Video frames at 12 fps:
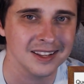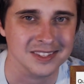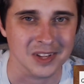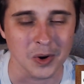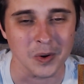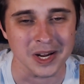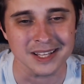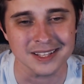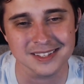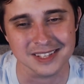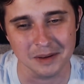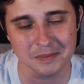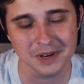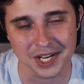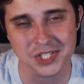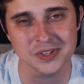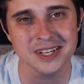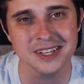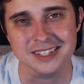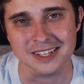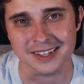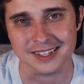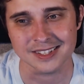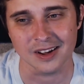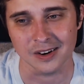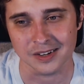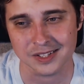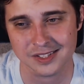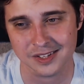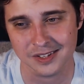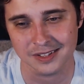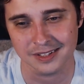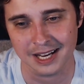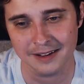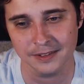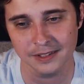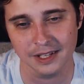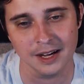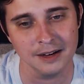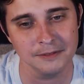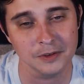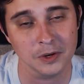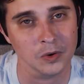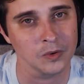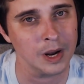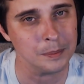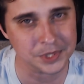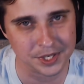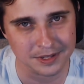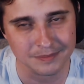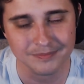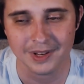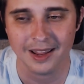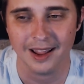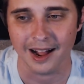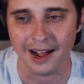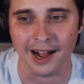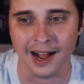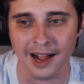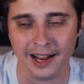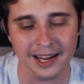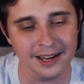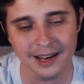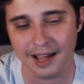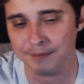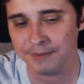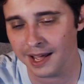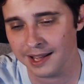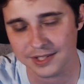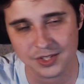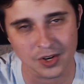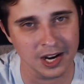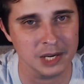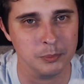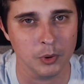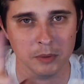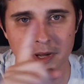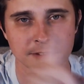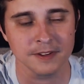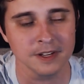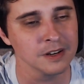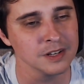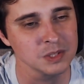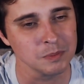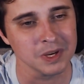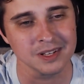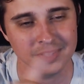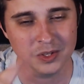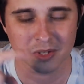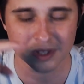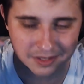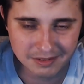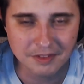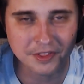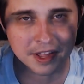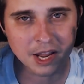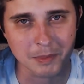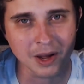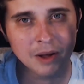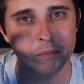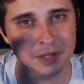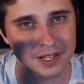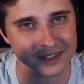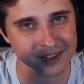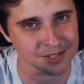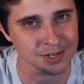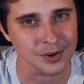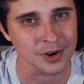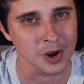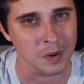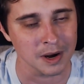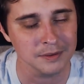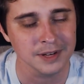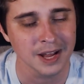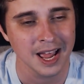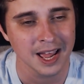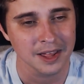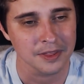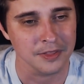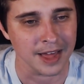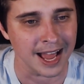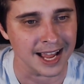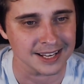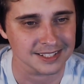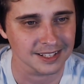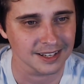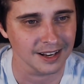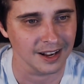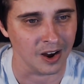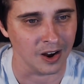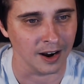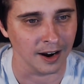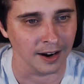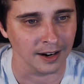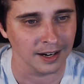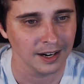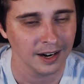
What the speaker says: So in some countries, there is a certain level of corruption. Again, I'm not trying to point my fingers, but you can think about places you know of that are